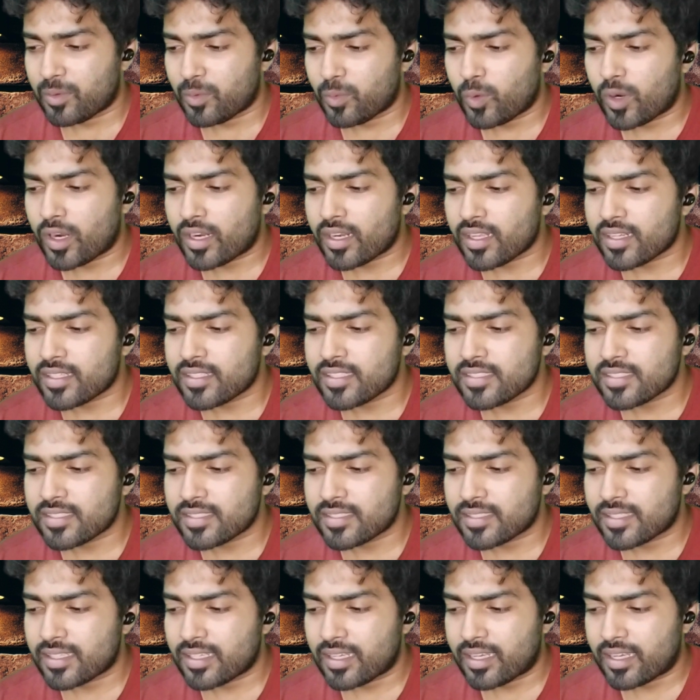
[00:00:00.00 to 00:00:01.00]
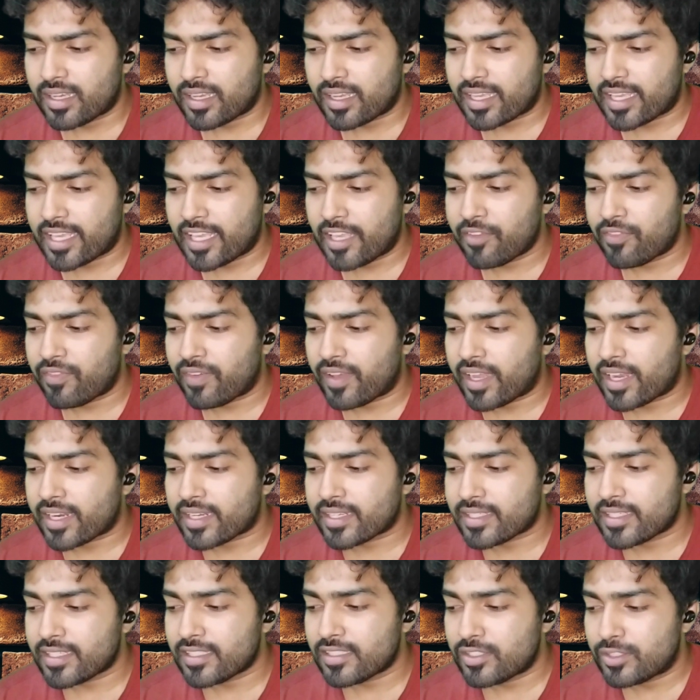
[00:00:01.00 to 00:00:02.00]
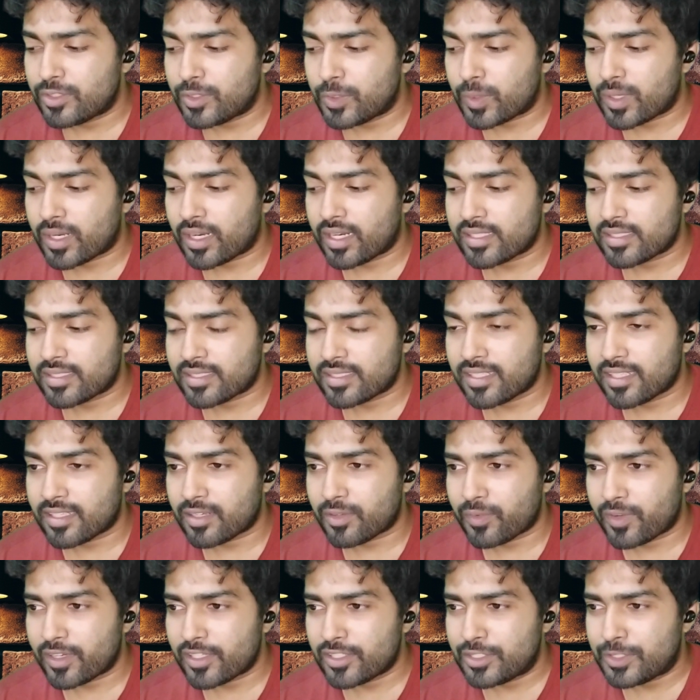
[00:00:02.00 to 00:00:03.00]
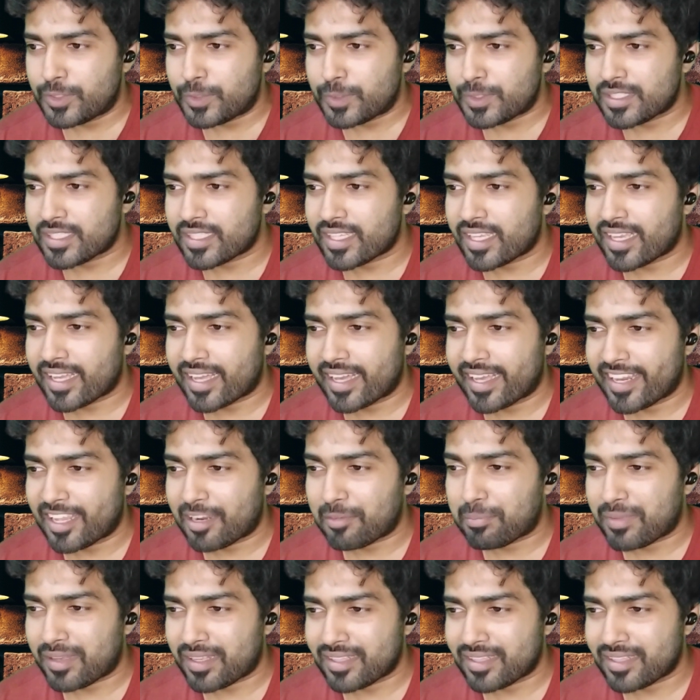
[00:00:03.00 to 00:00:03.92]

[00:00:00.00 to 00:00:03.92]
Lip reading: What are the key factors to consider when choosing a career?